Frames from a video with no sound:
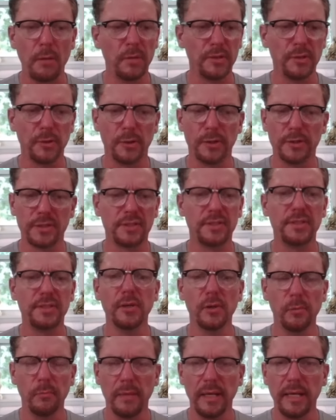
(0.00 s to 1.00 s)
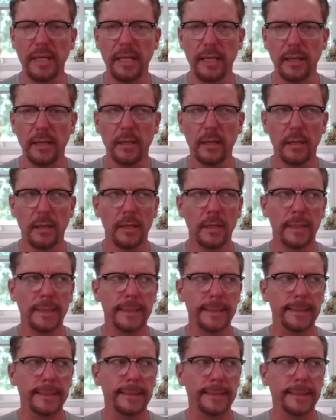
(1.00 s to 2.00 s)
But there are still many
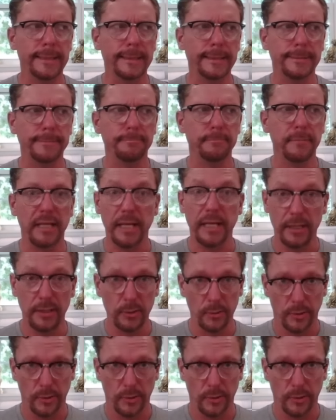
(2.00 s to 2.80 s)
um,